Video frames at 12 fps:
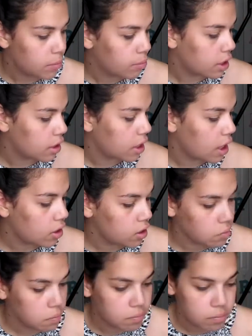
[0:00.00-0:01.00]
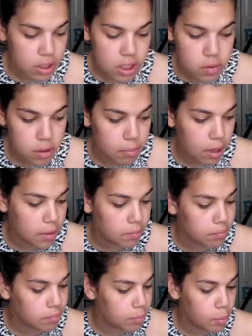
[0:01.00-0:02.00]
But, I don't know, this one might
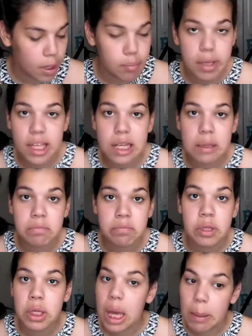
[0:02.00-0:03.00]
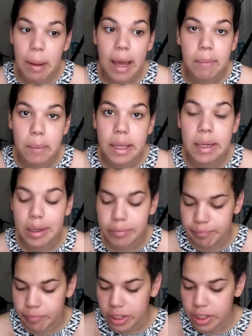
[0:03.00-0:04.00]
beat it. It might beat it.
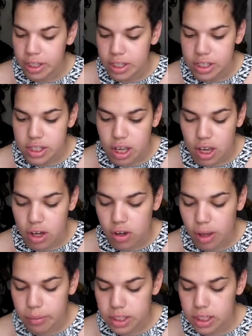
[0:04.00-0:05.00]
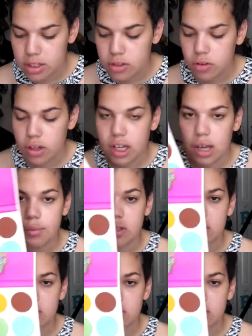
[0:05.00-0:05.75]
So, I'm just going to do a couple